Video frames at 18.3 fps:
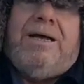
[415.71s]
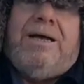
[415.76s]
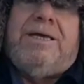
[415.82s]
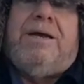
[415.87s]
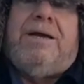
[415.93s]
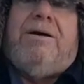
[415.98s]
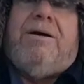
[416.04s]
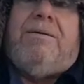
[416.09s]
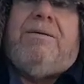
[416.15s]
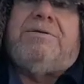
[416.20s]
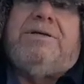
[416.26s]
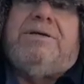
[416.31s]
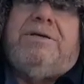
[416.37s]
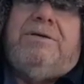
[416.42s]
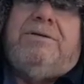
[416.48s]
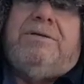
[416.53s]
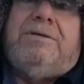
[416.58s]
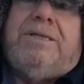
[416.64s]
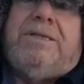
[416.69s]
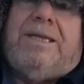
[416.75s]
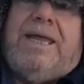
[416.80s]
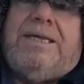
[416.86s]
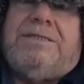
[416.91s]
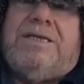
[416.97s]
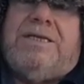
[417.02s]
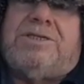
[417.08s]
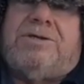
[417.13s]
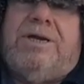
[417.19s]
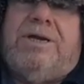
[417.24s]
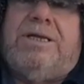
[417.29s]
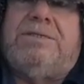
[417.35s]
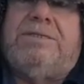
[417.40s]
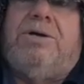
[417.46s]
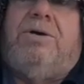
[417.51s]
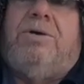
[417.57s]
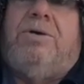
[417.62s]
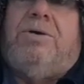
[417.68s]
to go up to the Lake
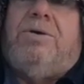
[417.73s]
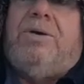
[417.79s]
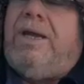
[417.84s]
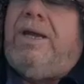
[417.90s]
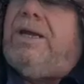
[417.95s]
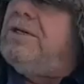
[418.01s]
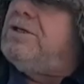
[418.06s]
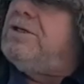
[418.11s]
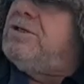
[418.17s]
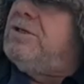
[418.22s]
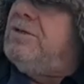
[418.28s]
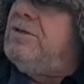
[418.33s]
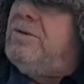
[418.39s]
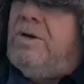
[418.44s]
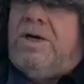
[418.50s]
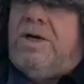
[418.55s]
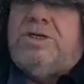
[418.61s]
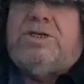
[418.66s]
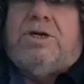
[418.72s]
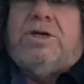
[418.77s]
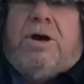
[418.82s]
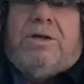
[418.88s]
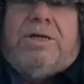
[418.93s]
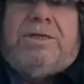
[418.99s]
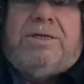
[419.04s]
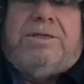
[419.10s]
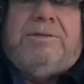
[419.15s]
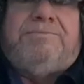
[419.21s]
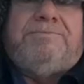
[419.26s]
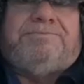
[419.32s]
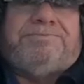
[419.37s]
District or into Scotland.